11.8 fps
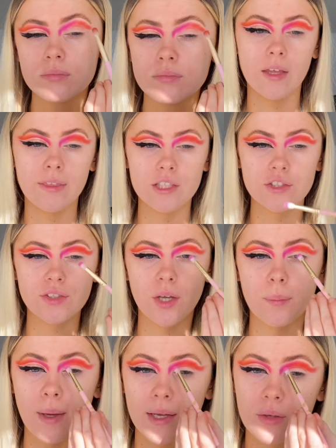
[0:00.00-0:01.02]
And then just
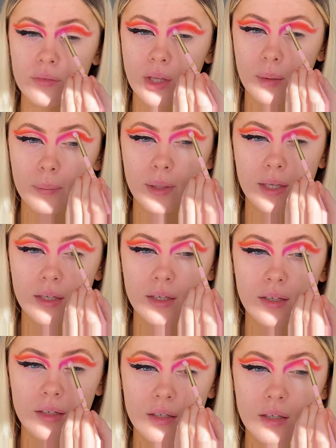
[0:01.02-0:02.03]
going back in with that
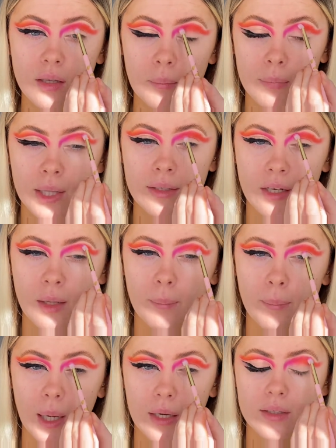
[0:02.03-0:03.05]
pink and blending
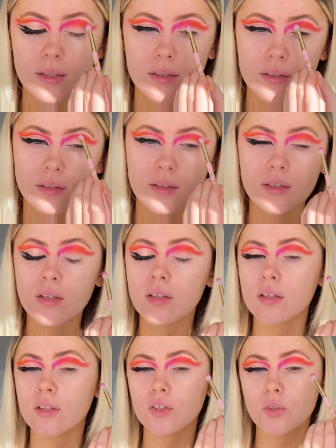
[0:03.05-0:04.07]
it back
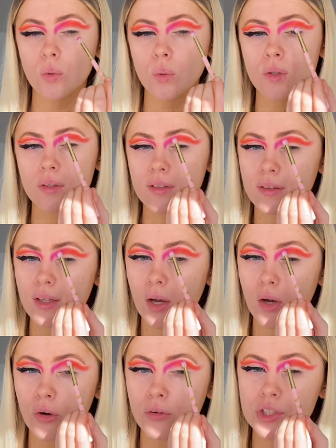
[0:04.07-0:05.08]
towards
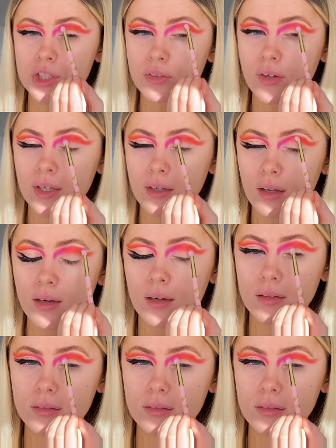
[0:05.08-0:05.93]
that orangey red colour.